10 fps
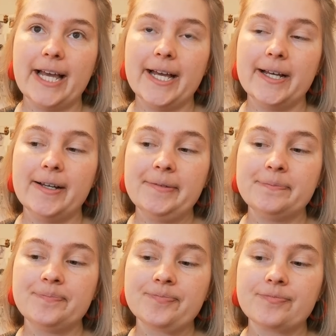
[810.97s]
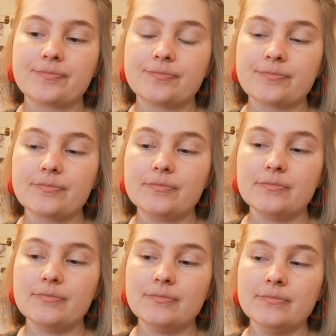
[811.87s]

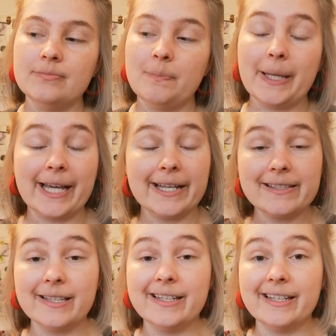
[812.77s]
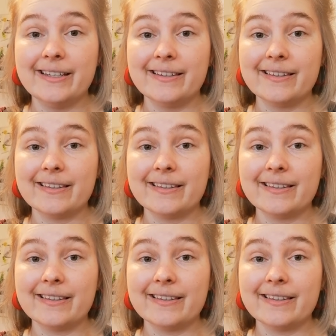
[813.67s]
my cousin and